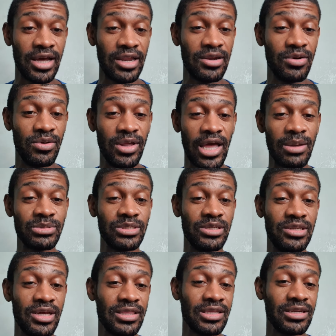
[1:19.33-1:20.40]
I know
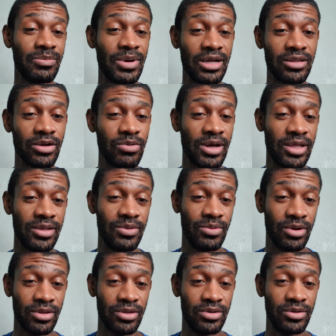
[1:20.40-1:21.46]
absolutely nothing about the quality of
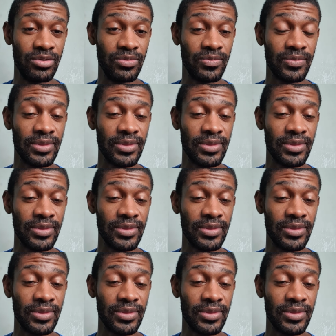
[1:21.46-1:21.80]
work you do.